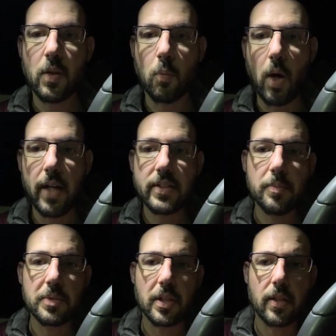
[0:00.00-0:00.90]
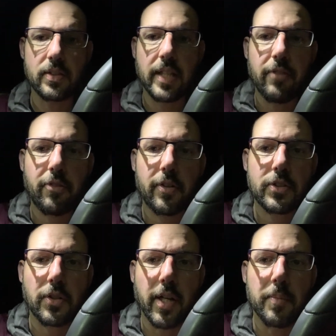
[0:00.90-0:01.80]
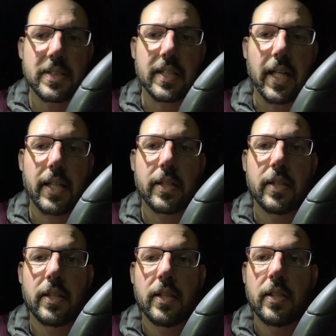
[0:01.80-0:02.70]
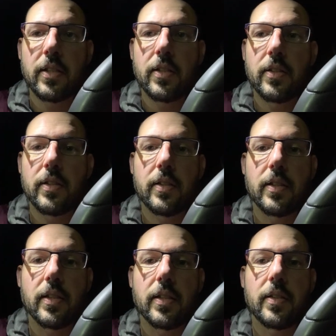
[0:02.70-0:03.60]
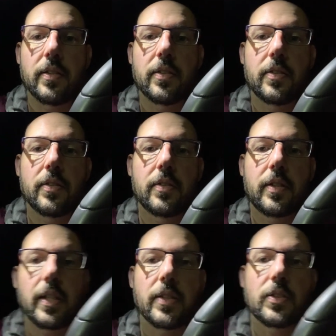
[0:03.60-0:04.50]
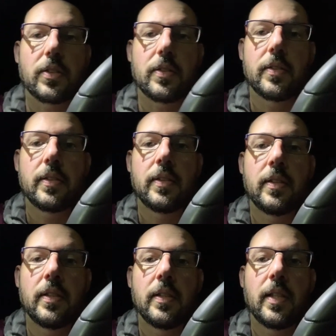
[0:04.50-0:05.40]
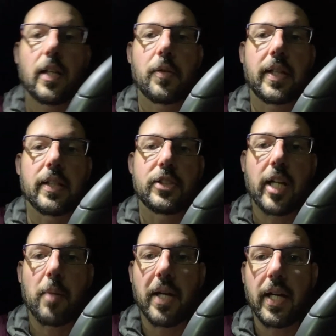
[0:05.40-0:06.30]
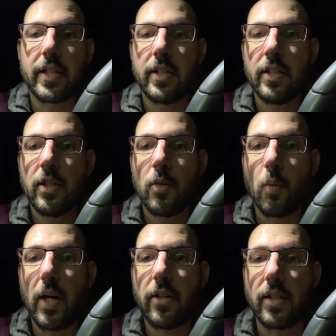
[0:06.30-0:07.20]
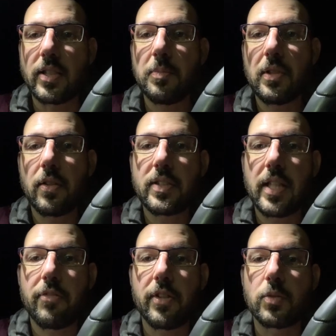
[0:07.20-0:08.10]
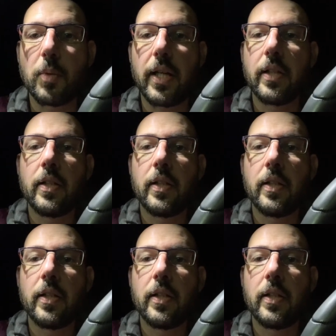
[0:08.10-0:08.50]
Y seems a little safer. Sorry, I missed that. Cancel. How do I get the chat back? Why not? Seems a little safer this way.